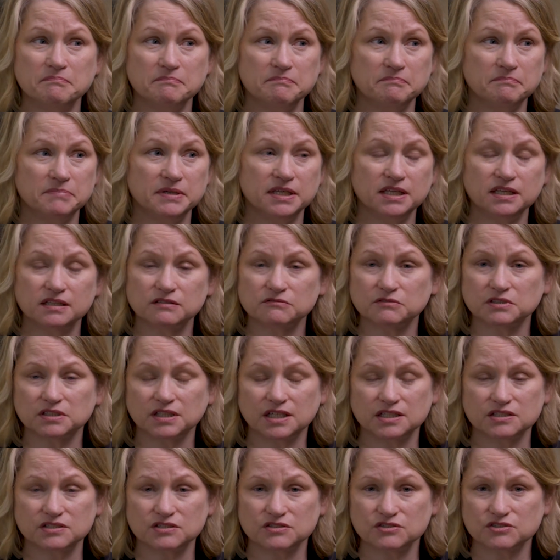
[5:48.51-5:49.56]
be in
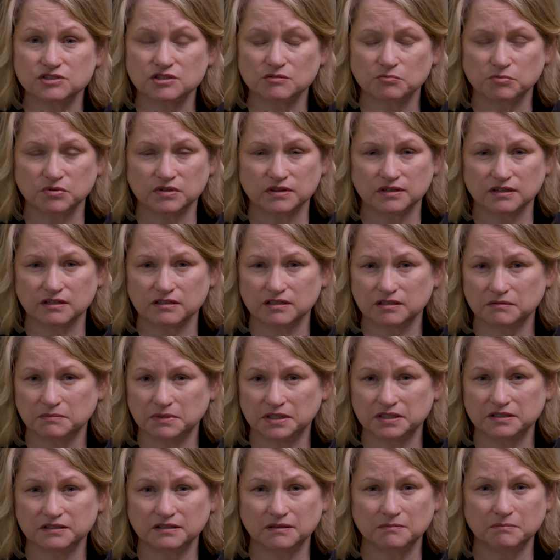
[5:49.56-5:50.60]
relationship with our
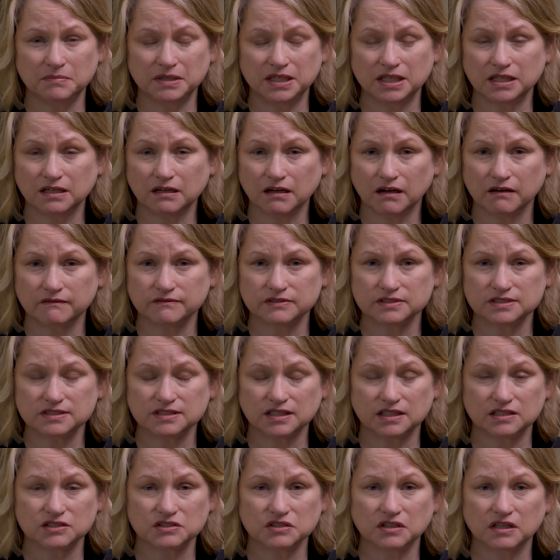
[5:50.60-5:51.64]
community, be in
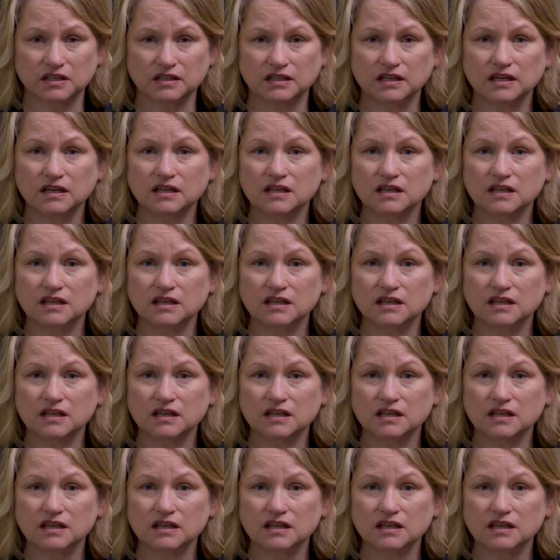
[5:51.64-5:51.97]
conversation,